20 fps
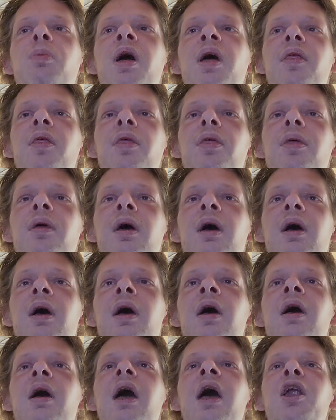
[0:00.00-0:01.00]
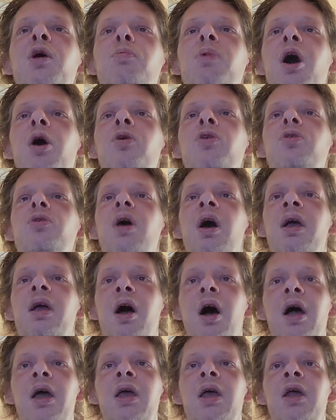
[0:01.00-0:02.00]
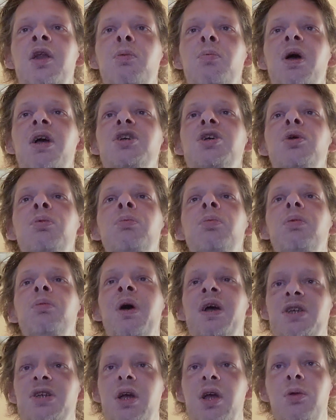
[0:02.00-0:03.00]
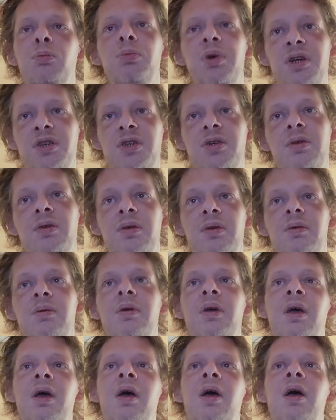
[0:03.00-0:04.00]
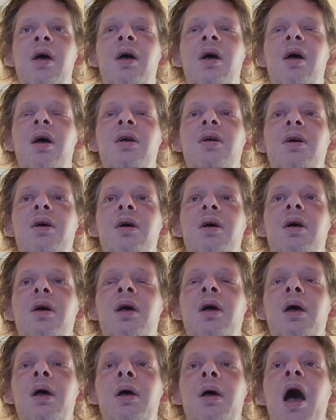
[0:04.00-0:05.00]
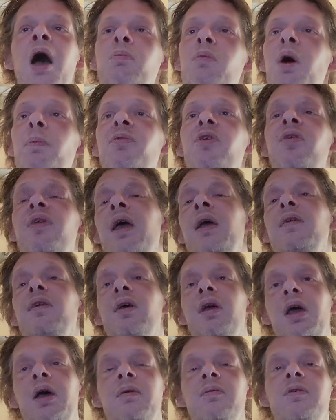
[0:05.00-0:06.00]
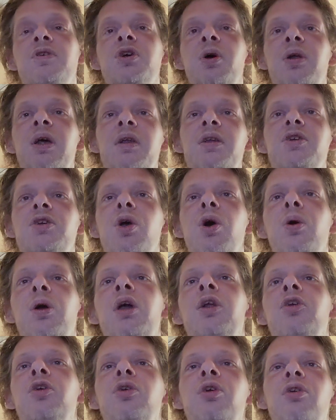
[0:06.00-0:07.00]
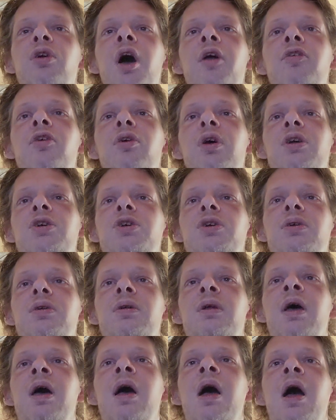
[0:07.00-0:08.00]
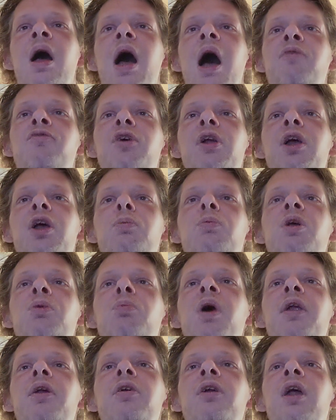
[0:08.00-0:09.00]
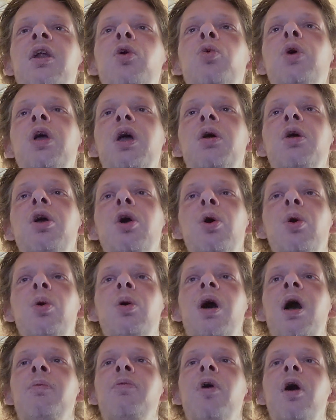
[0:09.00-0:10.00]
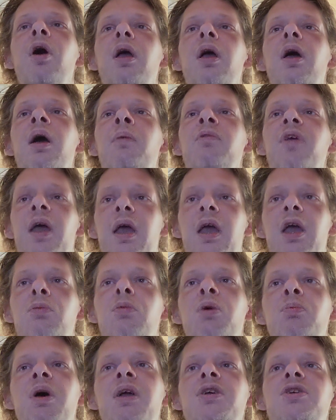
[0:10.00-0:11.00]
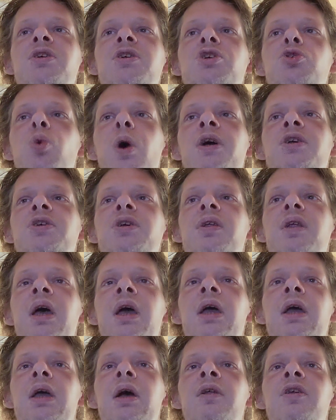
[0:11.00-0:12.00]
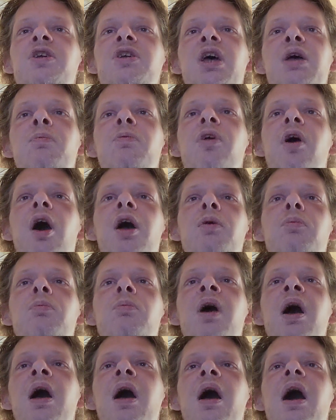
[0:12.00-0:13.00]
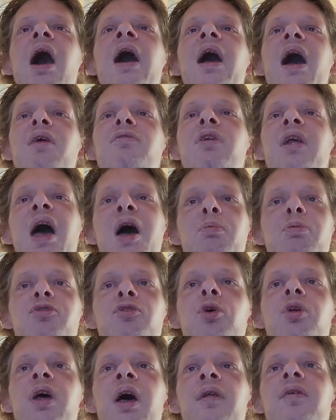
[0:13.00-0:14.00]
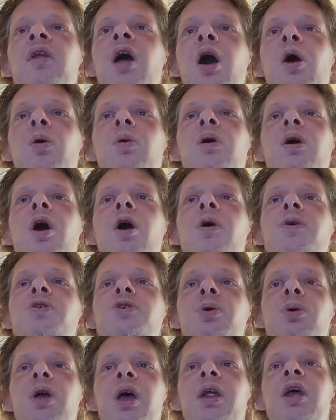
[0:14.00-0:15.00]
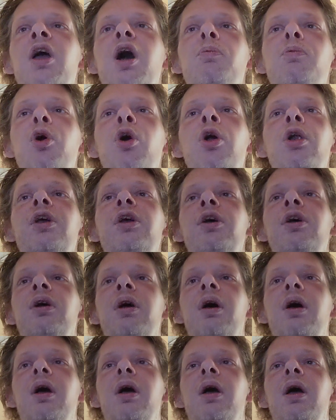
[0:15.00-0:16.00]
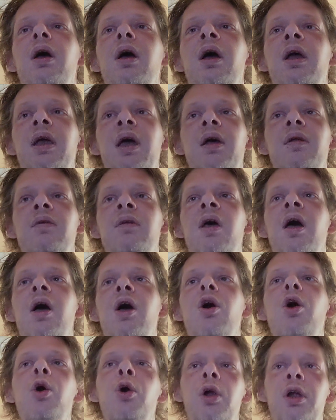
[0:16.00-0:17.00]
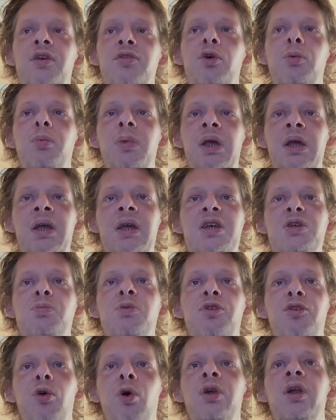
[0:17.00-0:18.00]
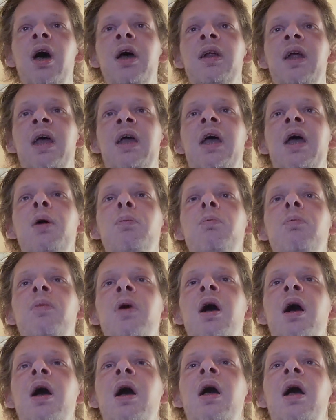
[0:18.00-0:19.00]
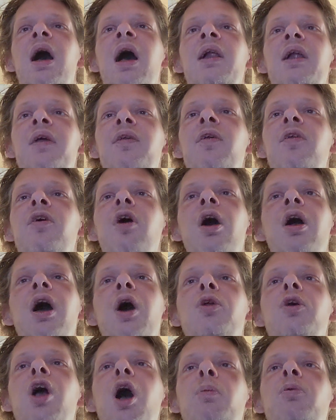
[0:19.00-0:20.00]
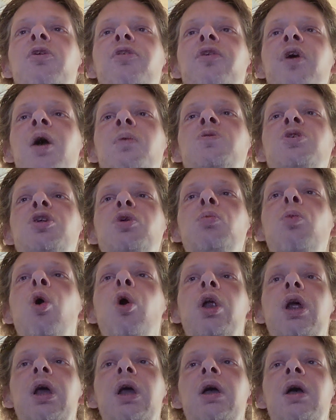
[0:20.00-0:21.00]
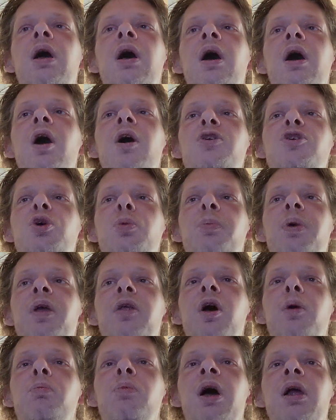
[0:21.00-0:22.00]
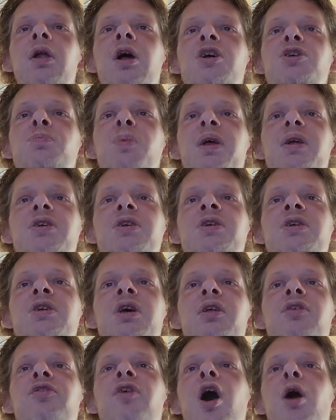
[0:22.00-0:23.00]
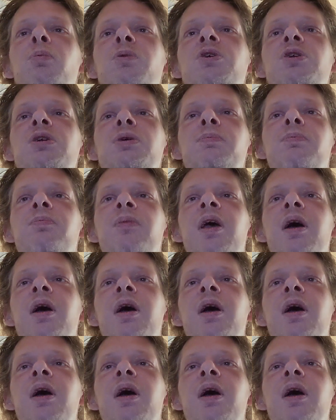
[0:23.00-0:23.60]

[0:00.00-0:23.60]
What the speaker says: meth, and about a guy in a Mexican prison. I'm up to date again, so that is going into the right direction. I'm feeling a bit better than a week ago. I'm taking my medicines twice a day on the same time. I have an app for that now. Also getting up earlier again. Early for me is before 9 a.m. I let the dog out a couple of times in the morning. Also picked up my last medicines at the pharmacy.